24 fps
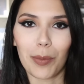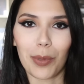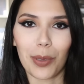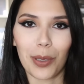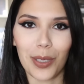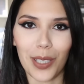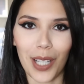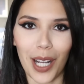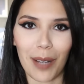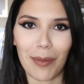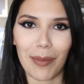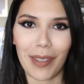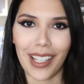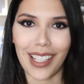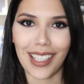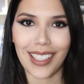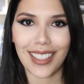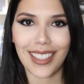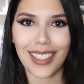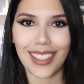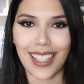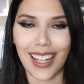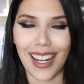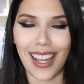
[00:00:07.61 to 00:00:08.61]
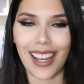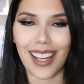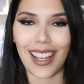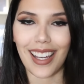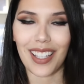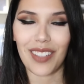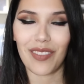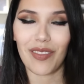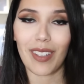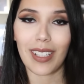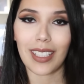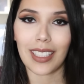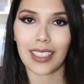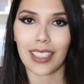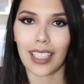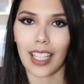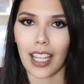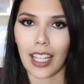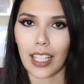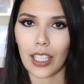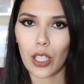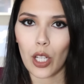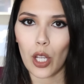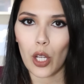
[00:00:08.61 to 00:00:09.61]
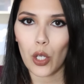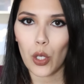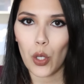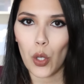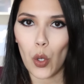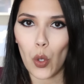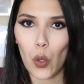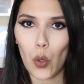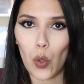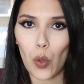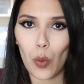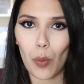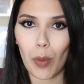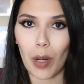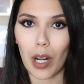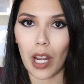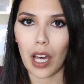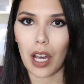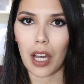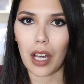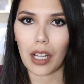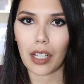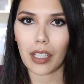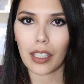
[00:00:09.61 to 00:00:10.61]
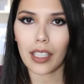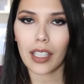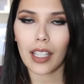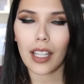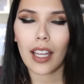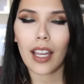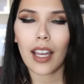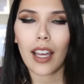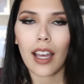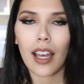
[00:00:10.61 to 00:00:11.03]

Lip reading: promised Invisalign 2 vlog.